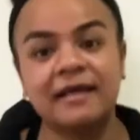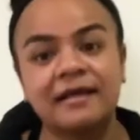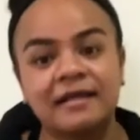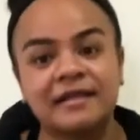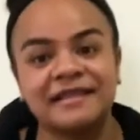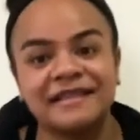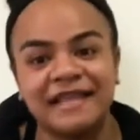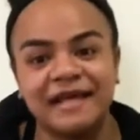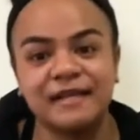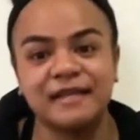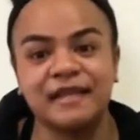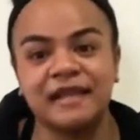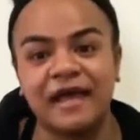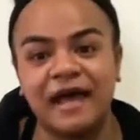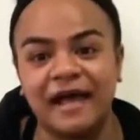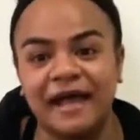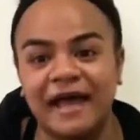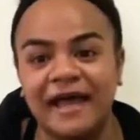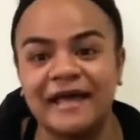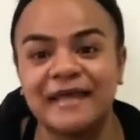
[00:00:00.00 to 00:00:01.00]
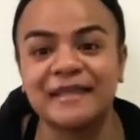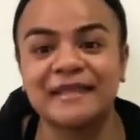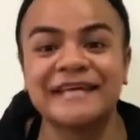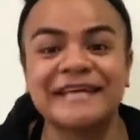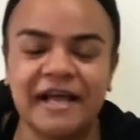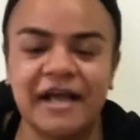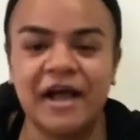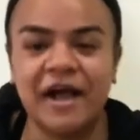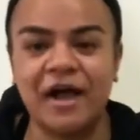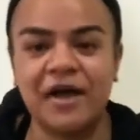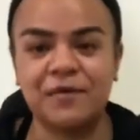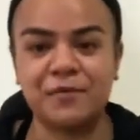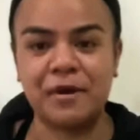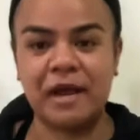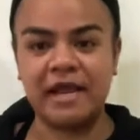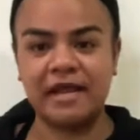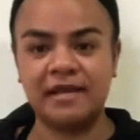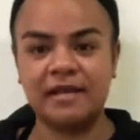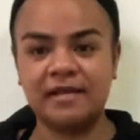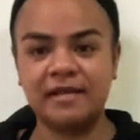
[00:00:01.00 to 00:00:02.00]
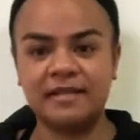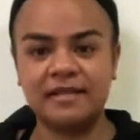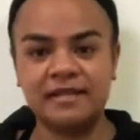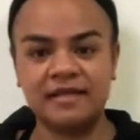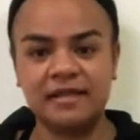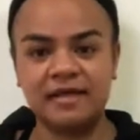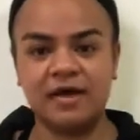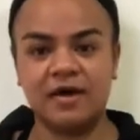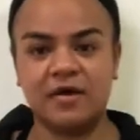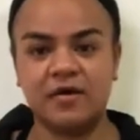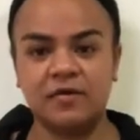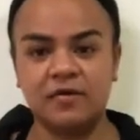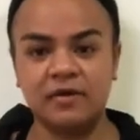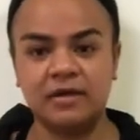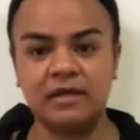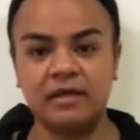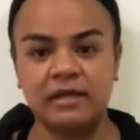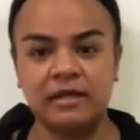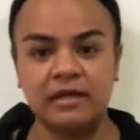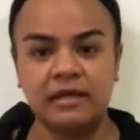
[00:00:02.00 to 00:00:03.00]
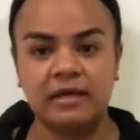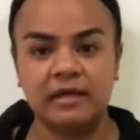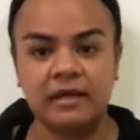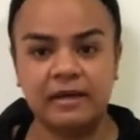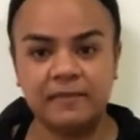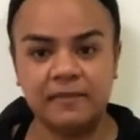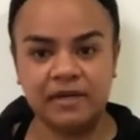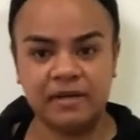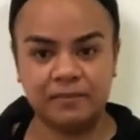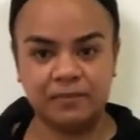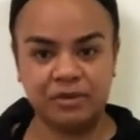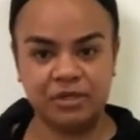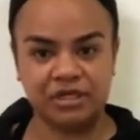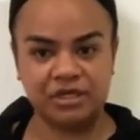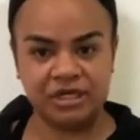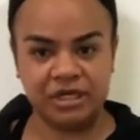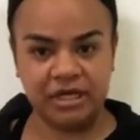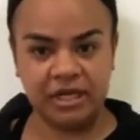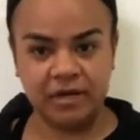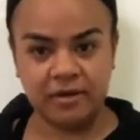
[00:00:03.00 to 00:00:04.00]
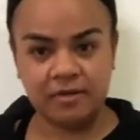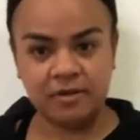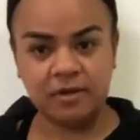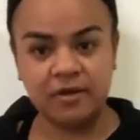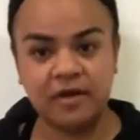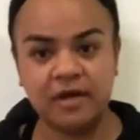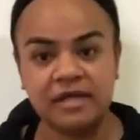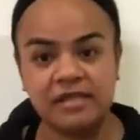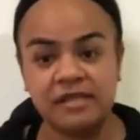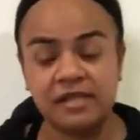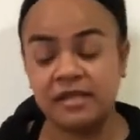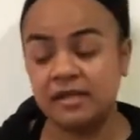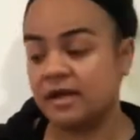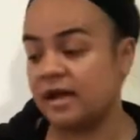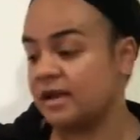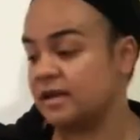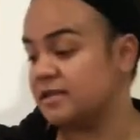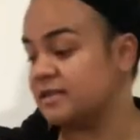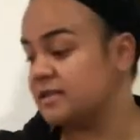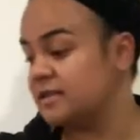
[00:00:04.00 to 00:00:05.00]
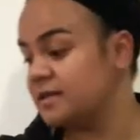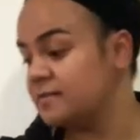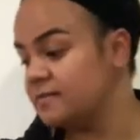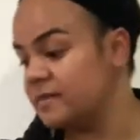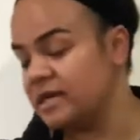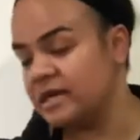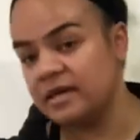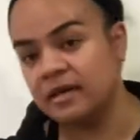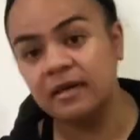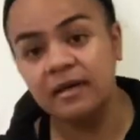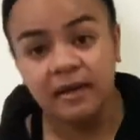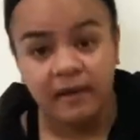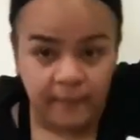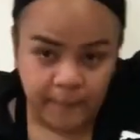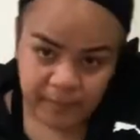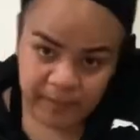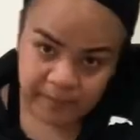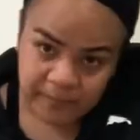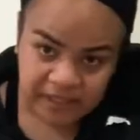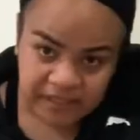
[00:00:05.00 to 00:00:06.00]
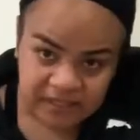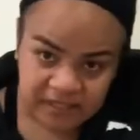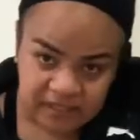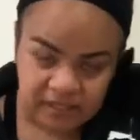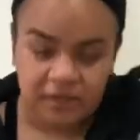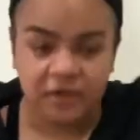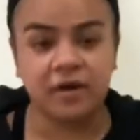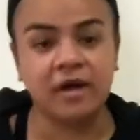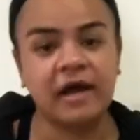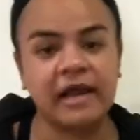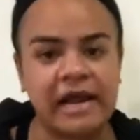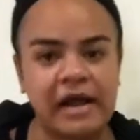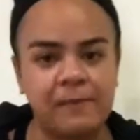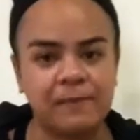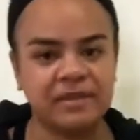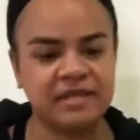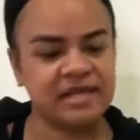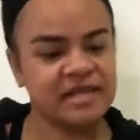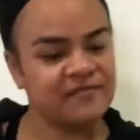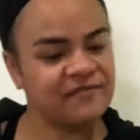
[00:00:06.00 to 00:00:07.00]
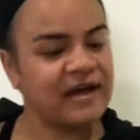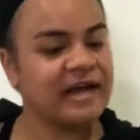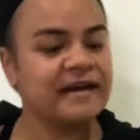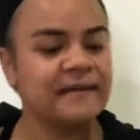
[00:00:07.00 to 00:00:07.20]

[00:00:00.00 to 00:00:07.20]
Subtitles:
That's a lot, guys. All right, so I'm gonna push it here so you guys can kind of see me. My bun's a little cut out, but that's fine.